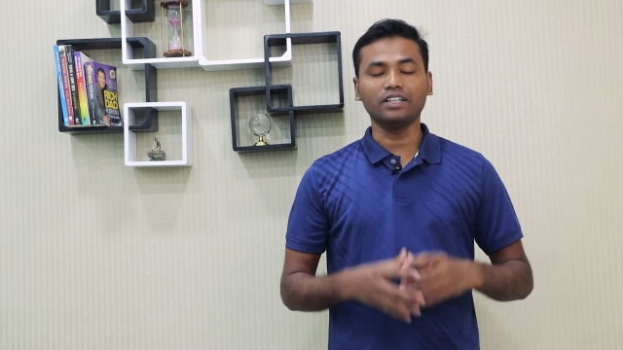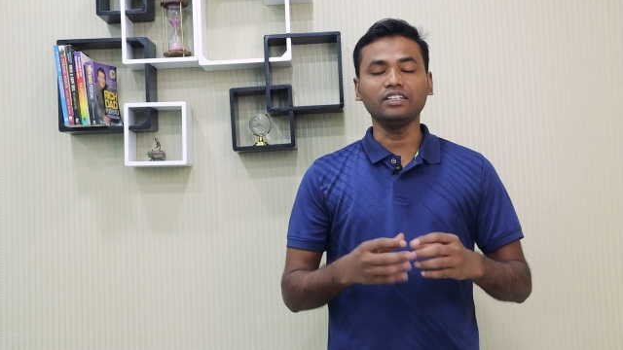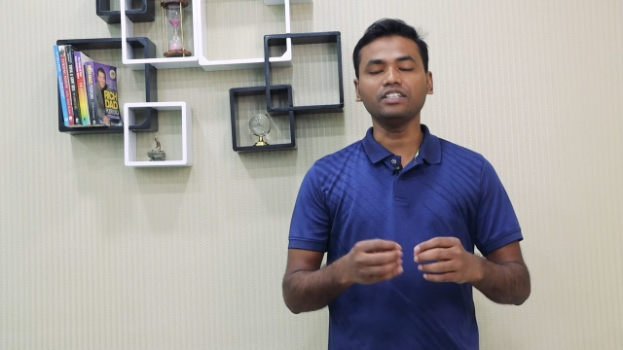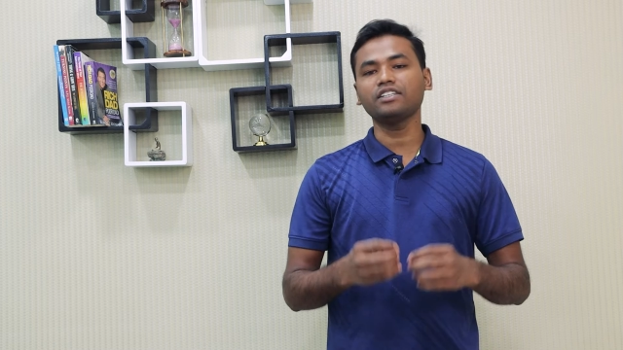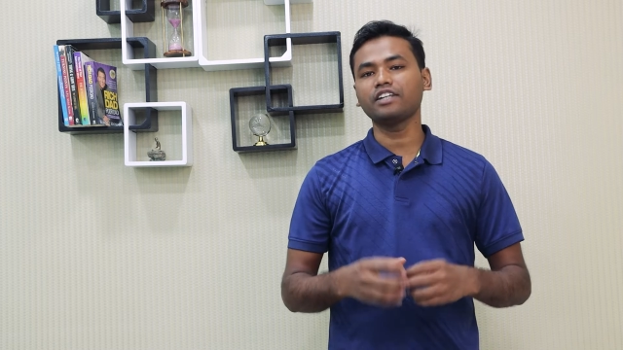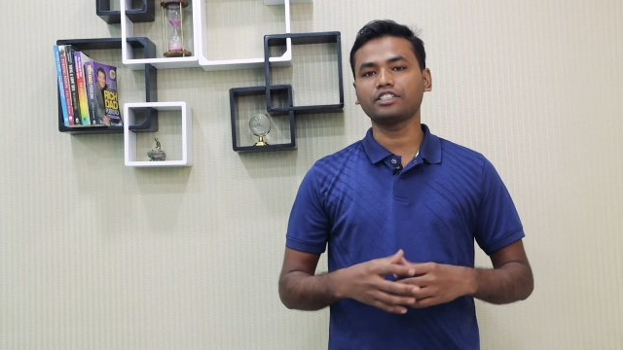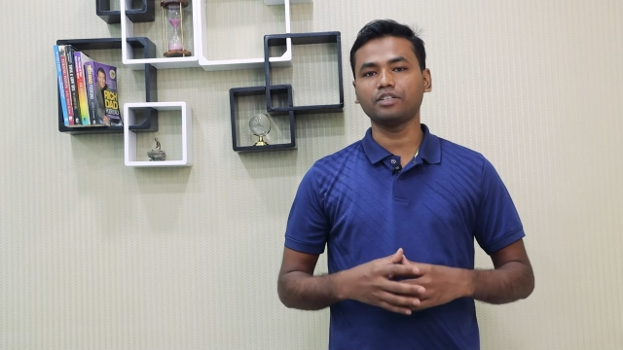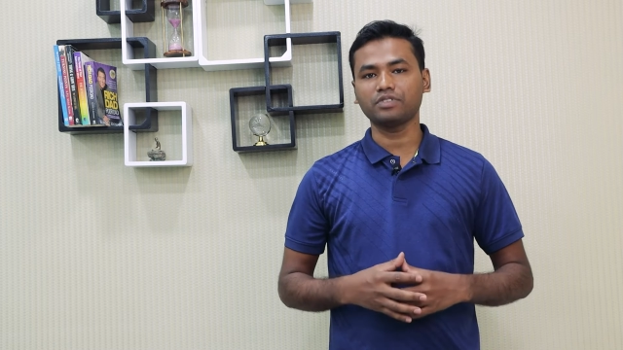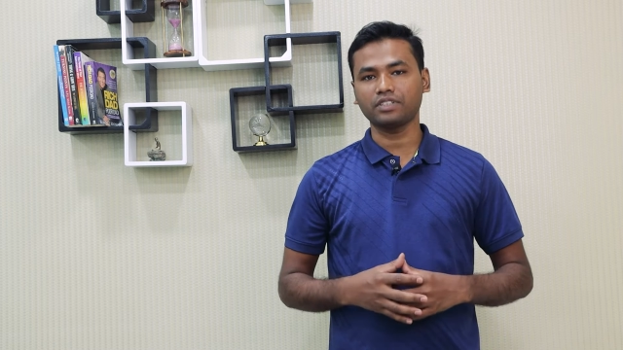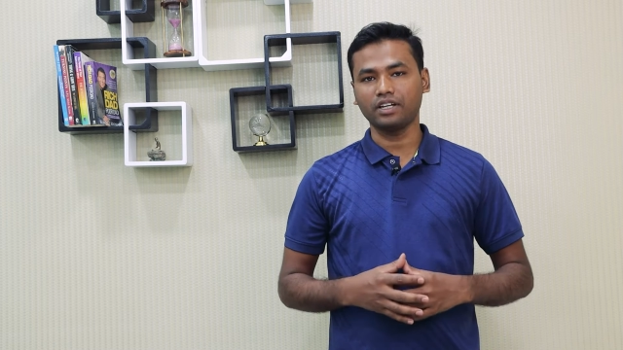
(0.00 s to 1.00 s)
In this
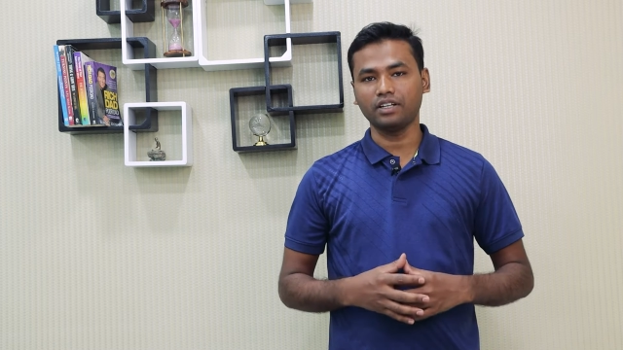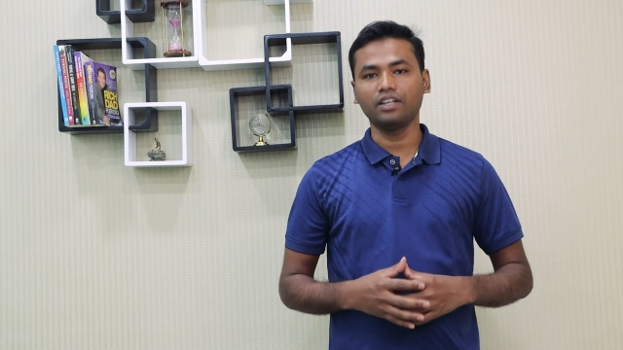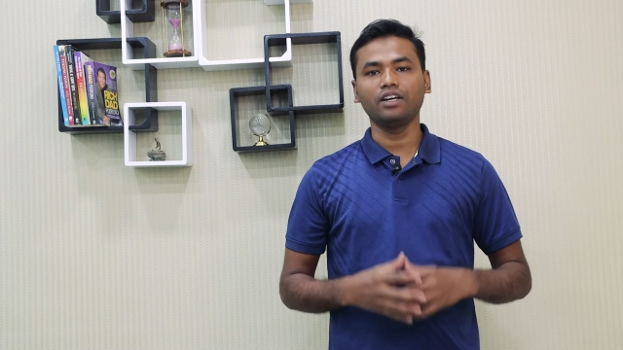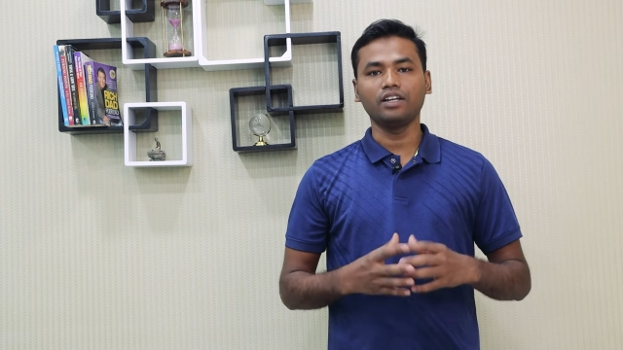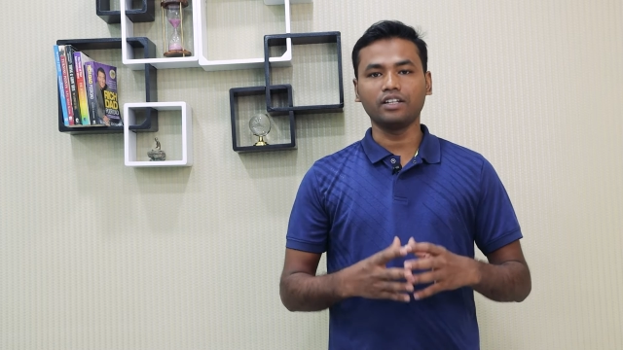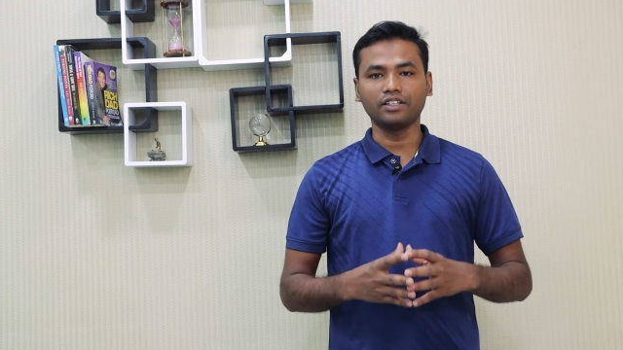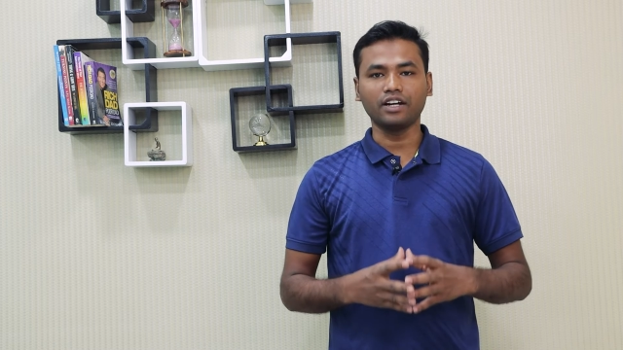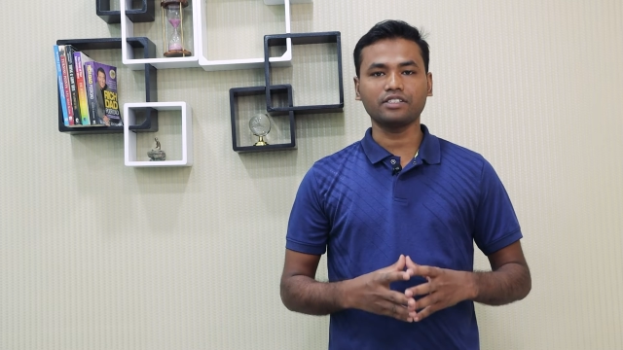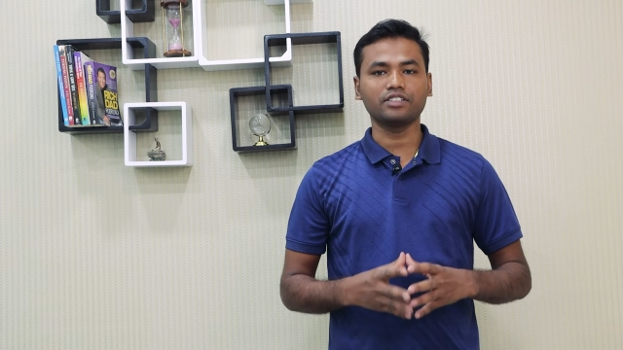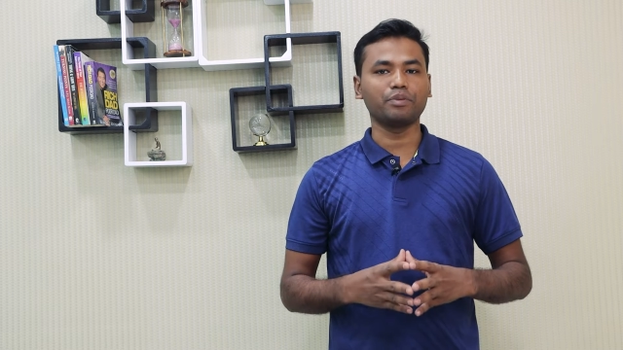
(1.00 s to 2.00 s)
leadership style,
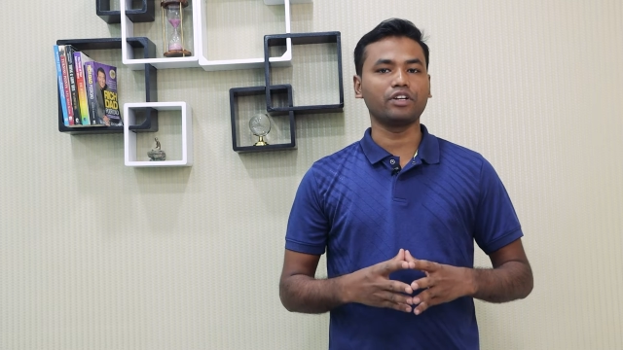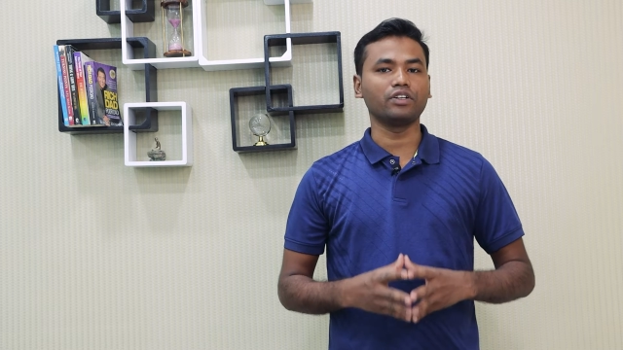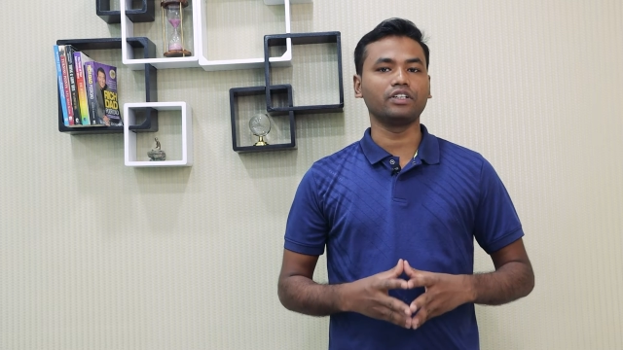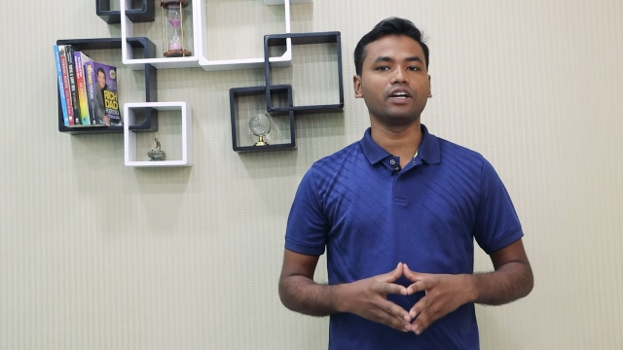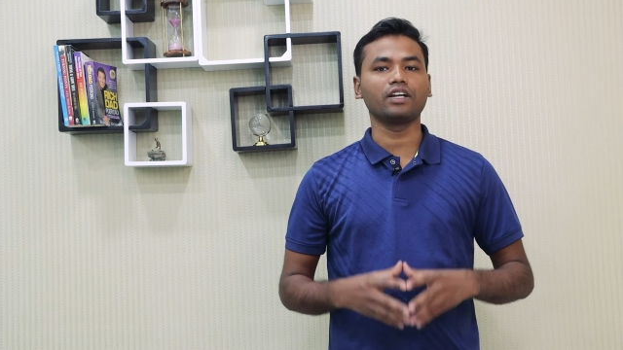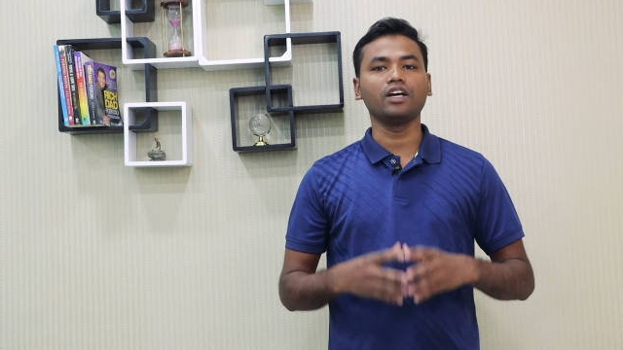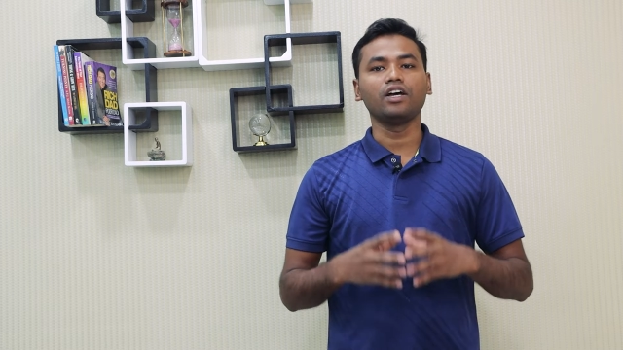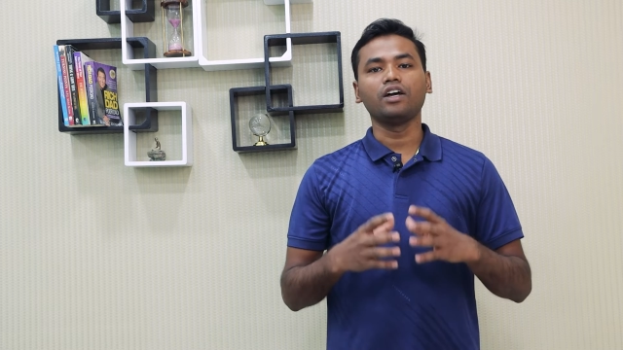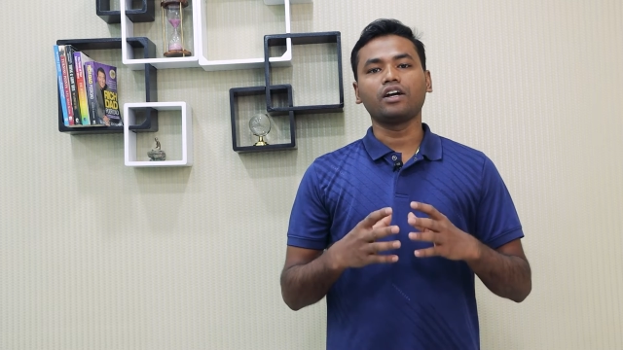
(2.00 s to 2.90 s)
leaders depend on their